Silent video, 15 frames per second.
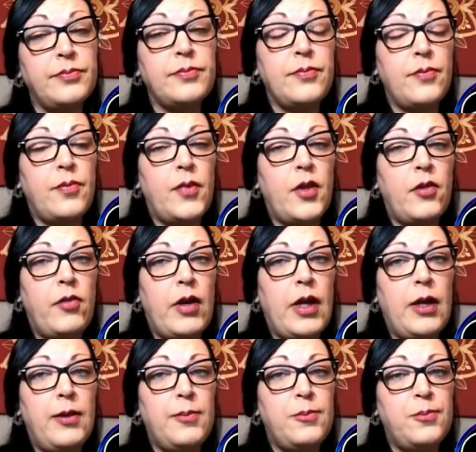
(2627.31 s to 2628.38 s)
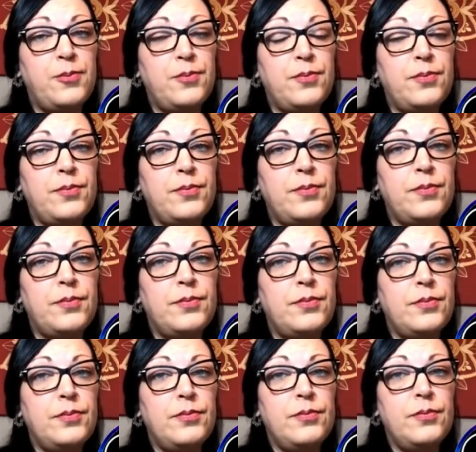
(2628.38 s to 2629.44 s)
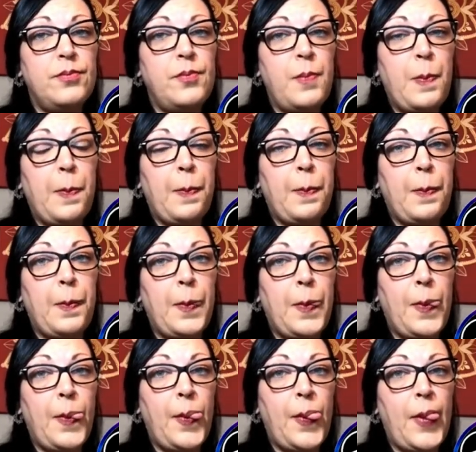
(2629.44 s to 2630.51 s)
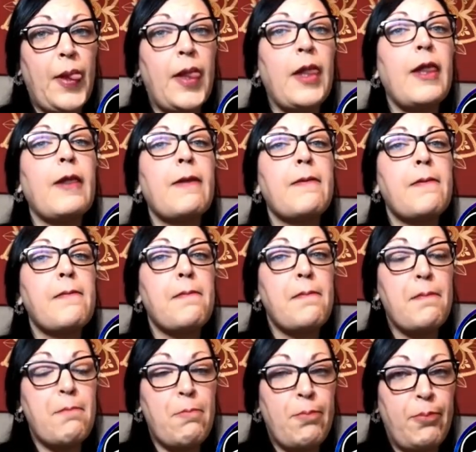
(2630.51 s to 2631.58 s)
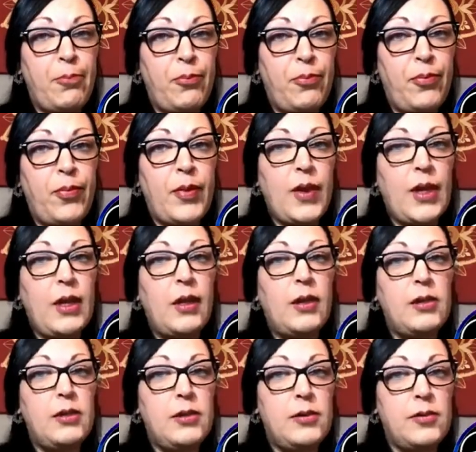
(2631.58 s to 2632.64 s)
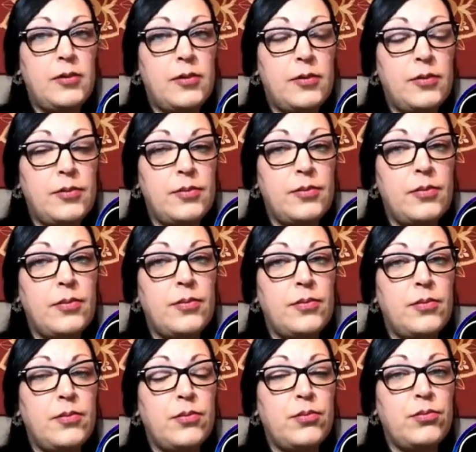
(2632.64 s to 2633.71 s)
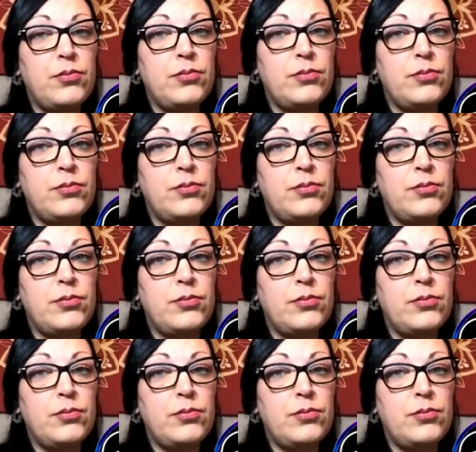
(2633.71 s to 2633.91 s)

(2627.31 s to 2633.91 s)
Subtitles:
But there are so many types of body work people can do on you, also to